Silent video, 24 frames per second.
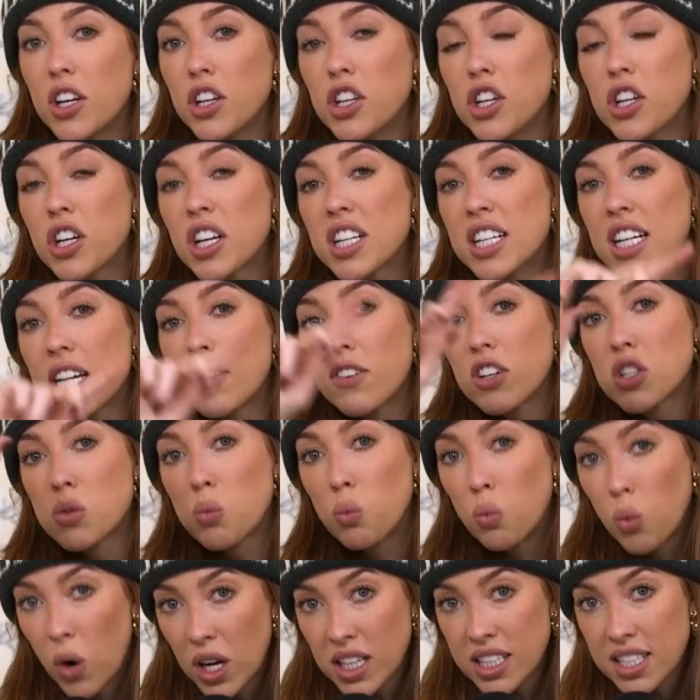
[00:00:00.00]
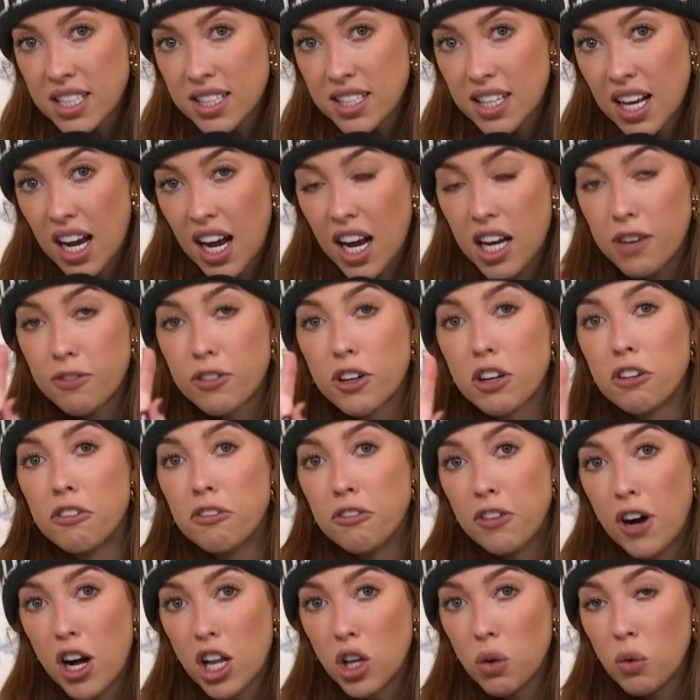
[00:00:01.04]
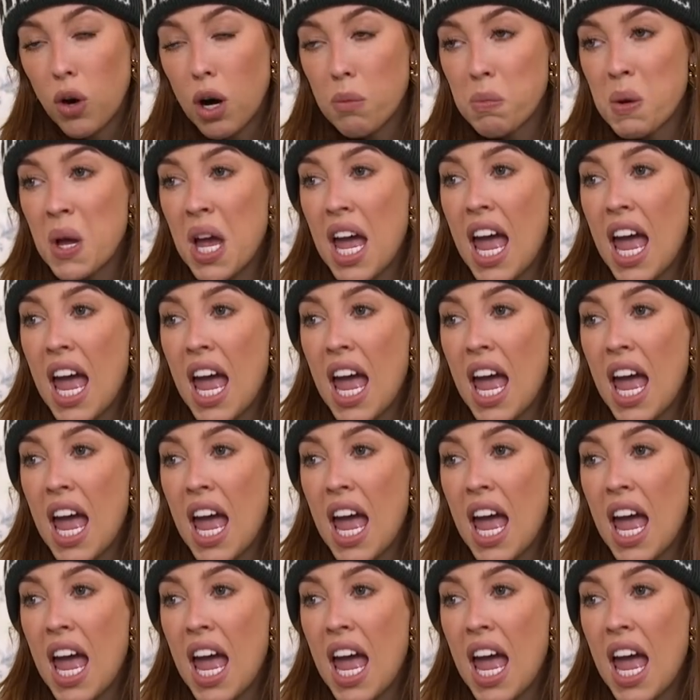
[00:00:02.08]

you're going to give us 1 slide for a follow-up.